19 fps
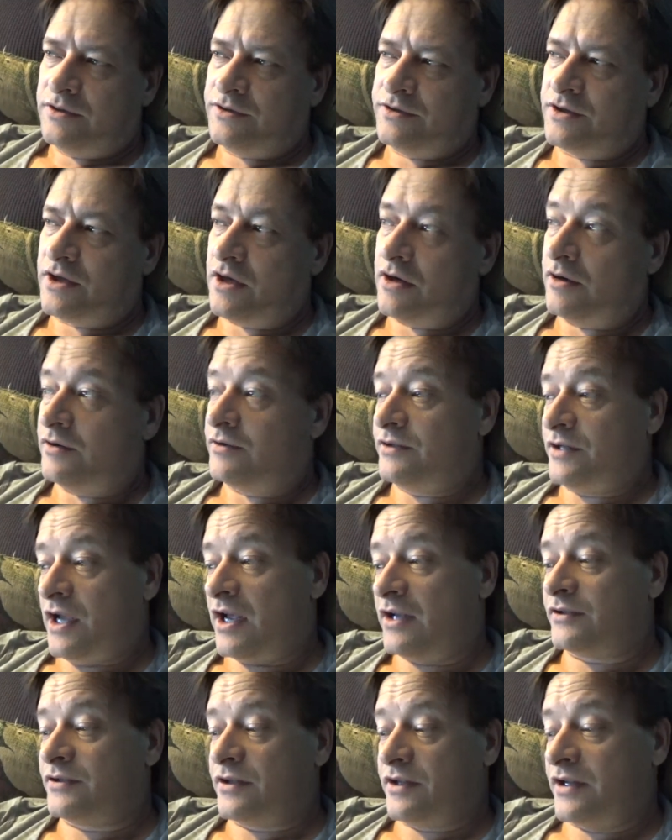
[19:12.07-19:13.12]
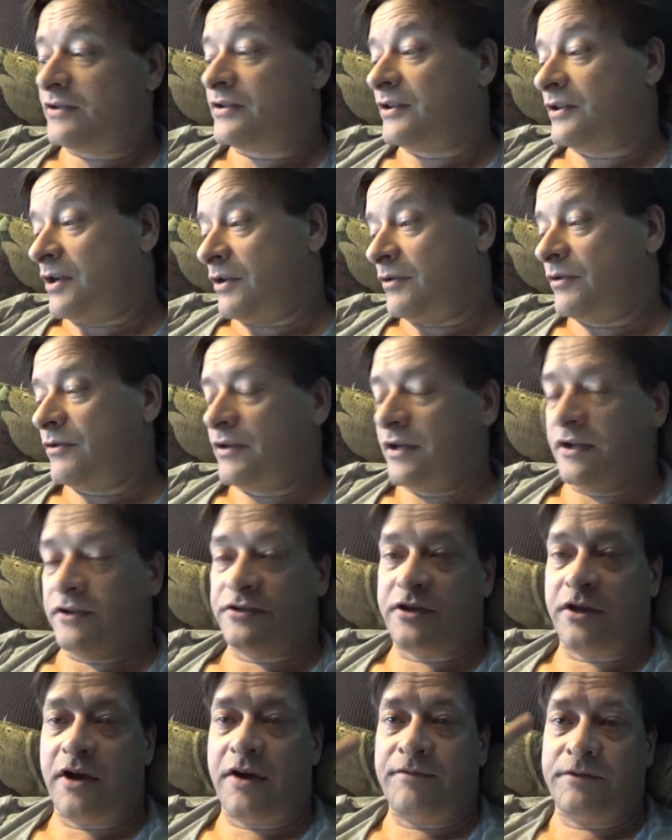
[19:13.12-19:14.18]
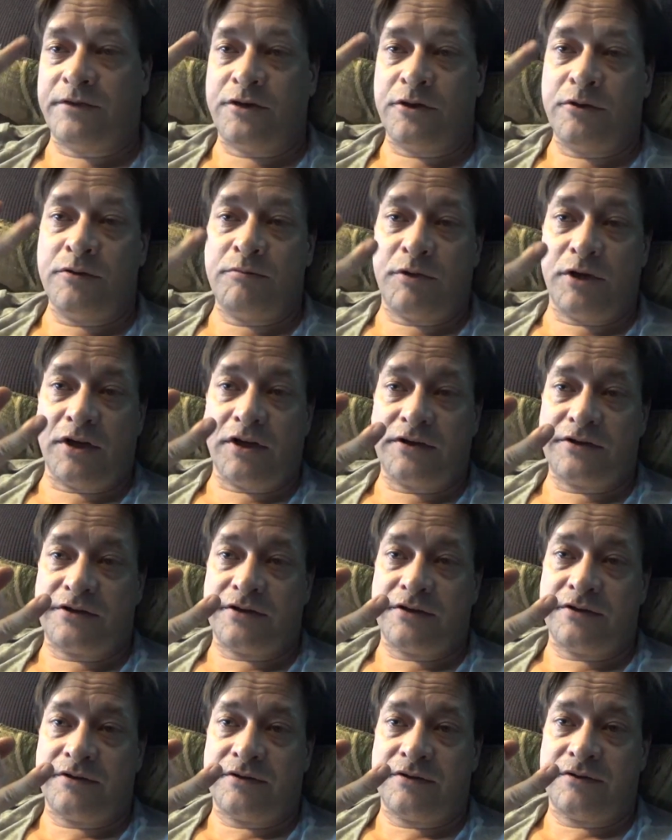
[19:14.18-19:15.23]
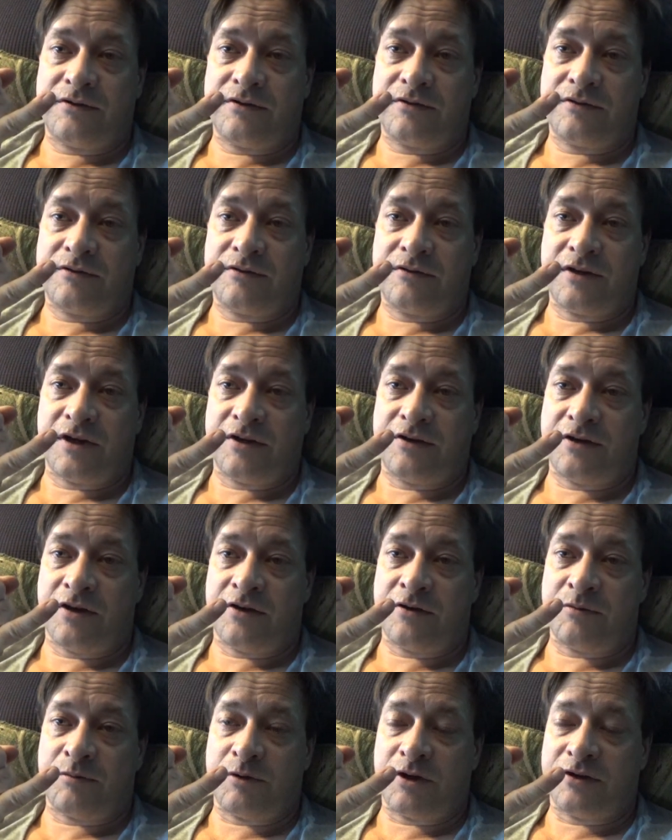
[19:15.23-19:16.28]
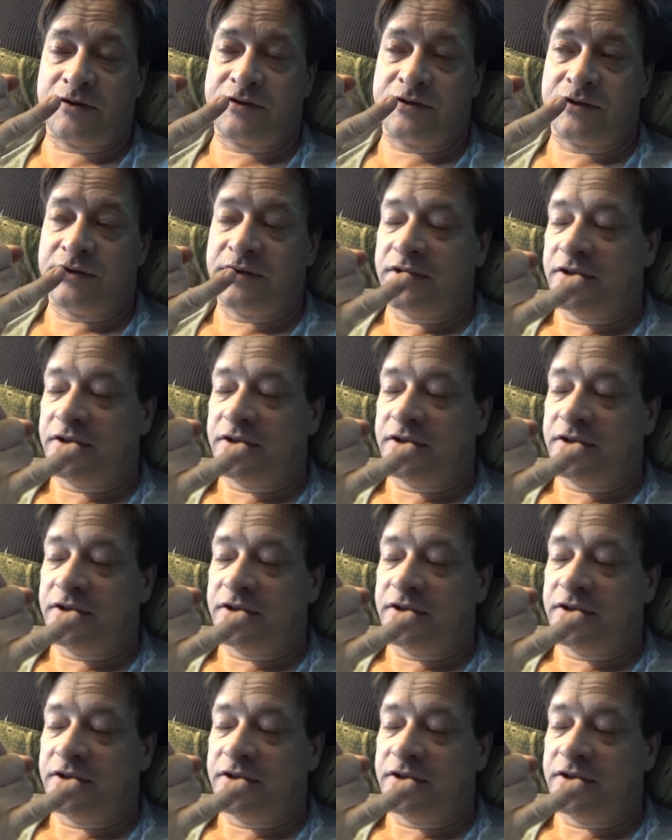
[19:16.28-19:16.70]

So, yeah, so that's another thing. So I'm doing books, like the other books.